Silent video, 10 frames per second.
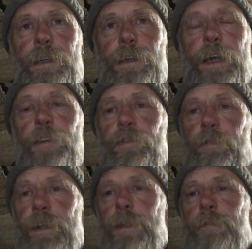
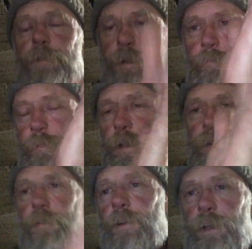X-ray of the
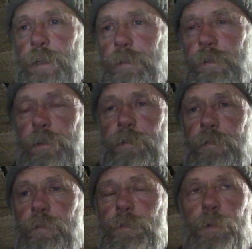inside of this
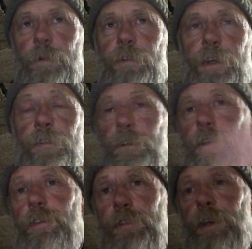vortex, and
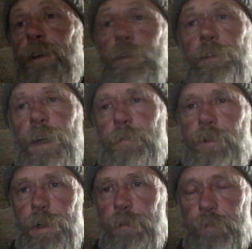you see this same
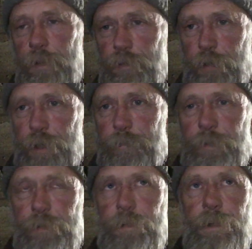jellyfish shape.
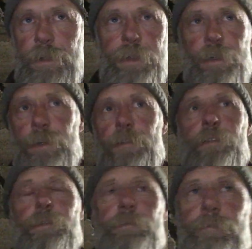It's like it
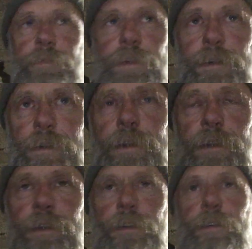is,
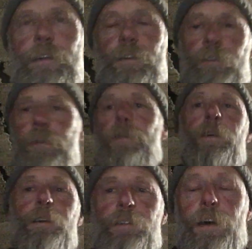the two
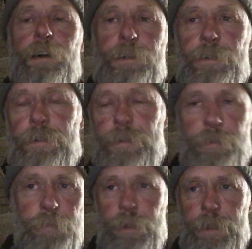things are
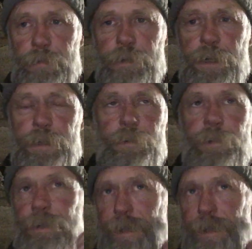completely related.